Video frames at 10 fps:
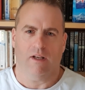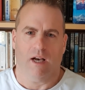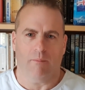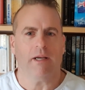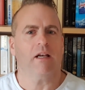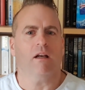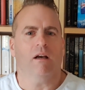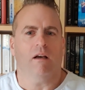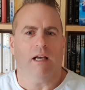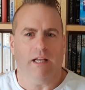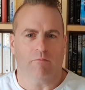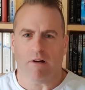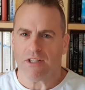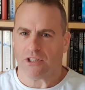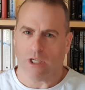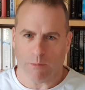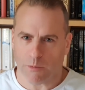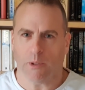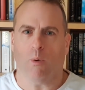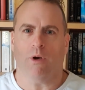I mean, in race terms,
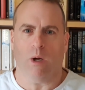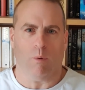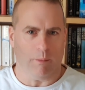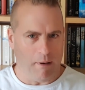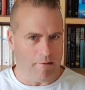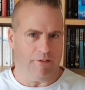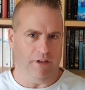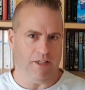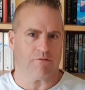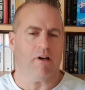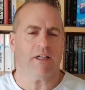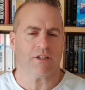we all know what a marathon is, right?